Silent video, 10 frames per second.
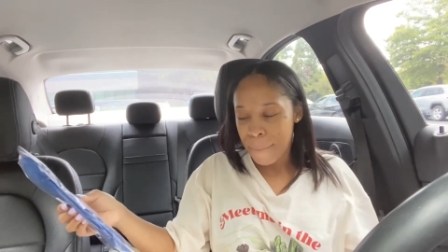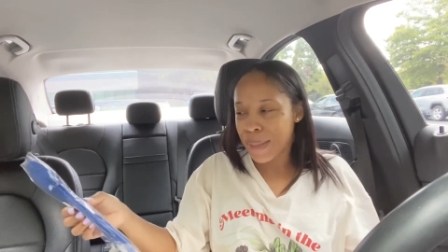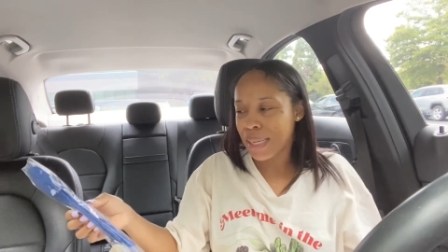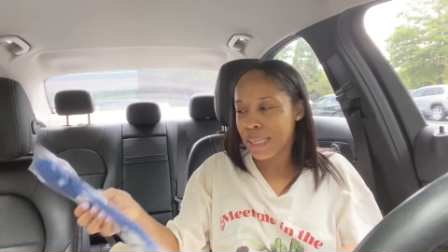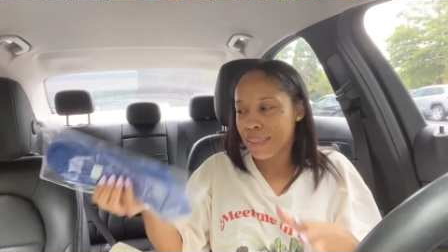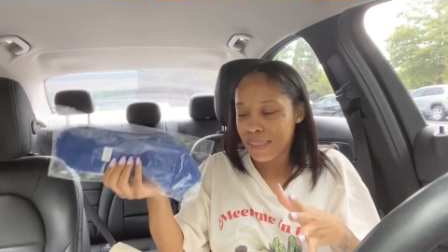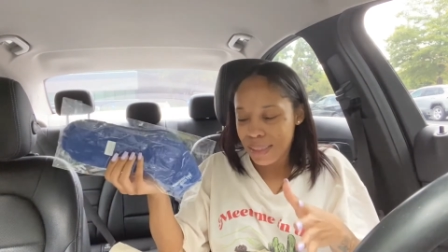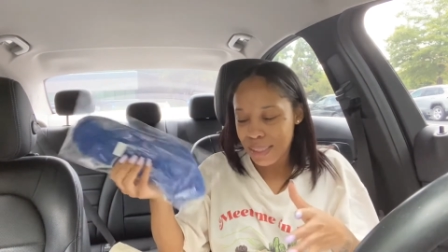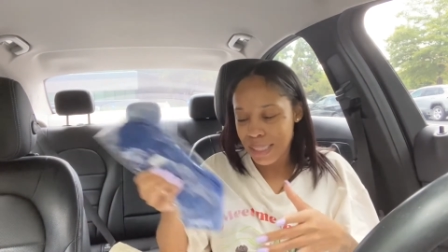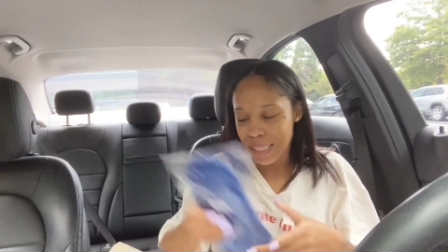But
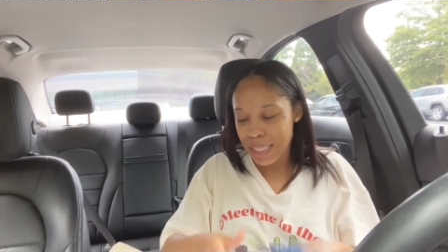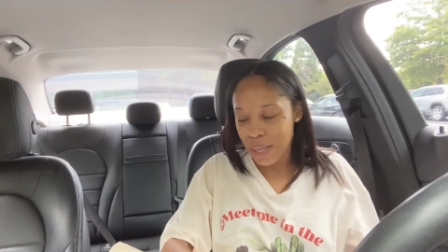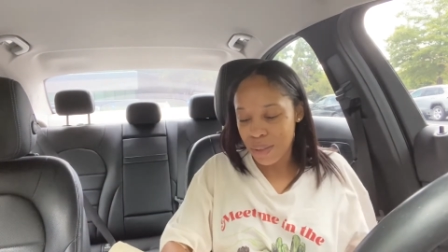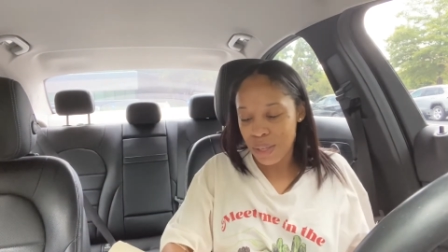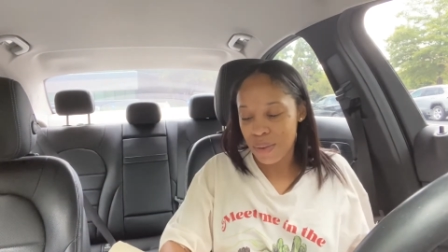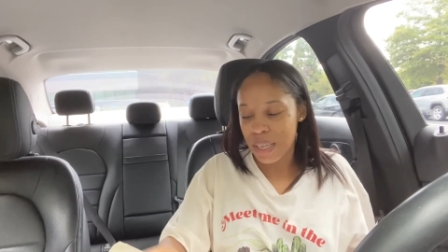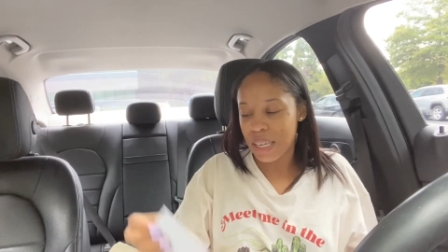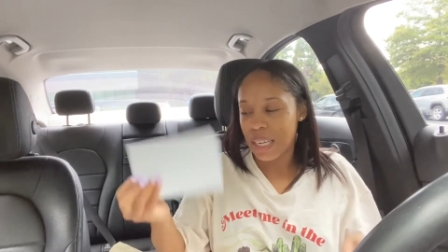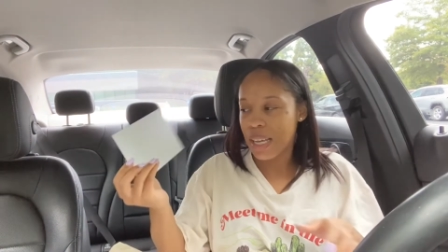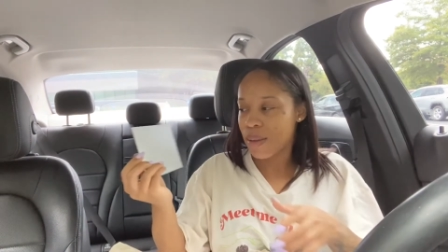this is so cute. And
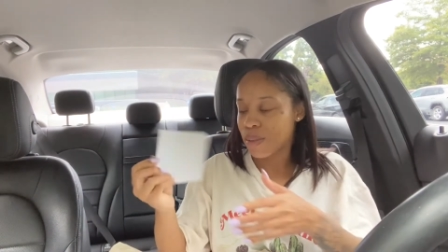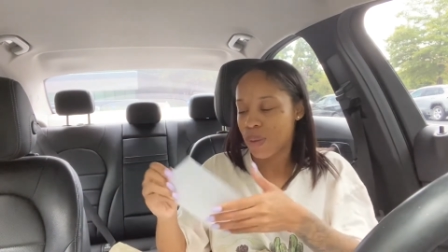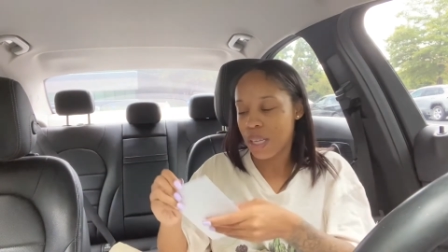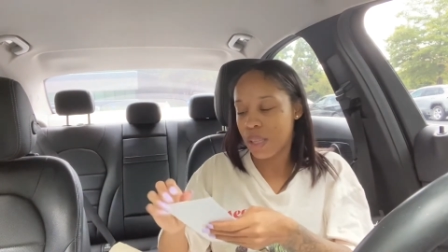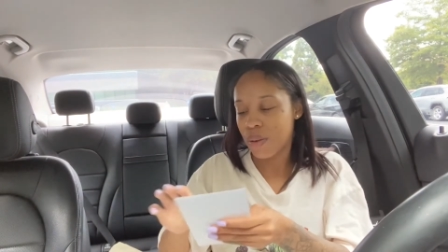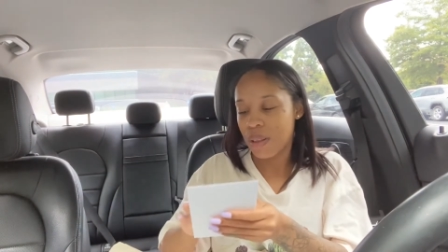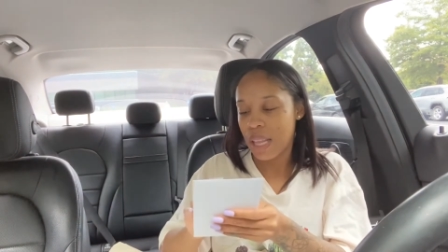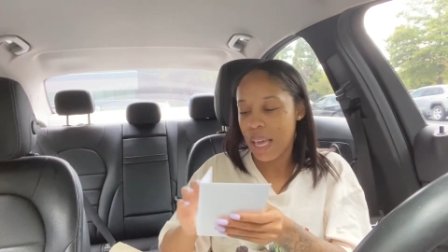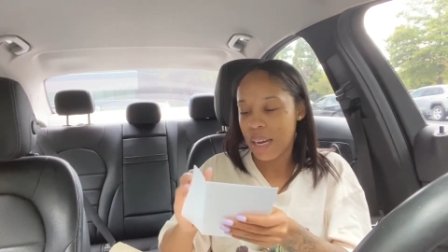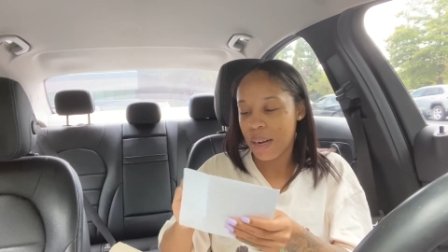then it comes with a little
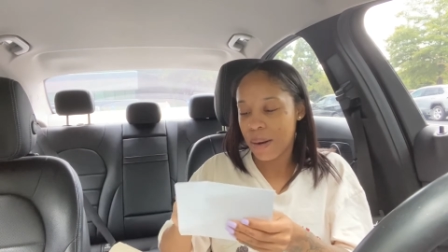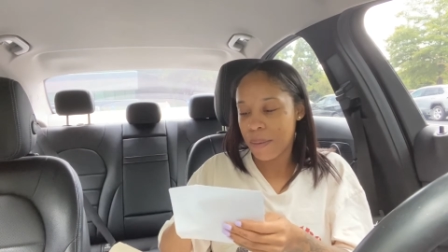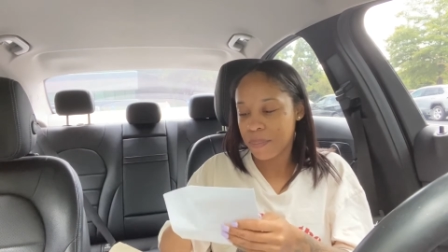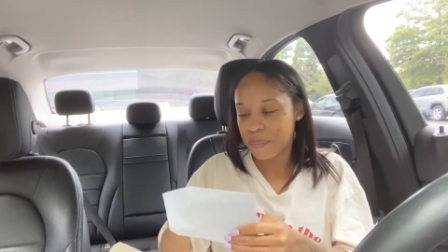letter.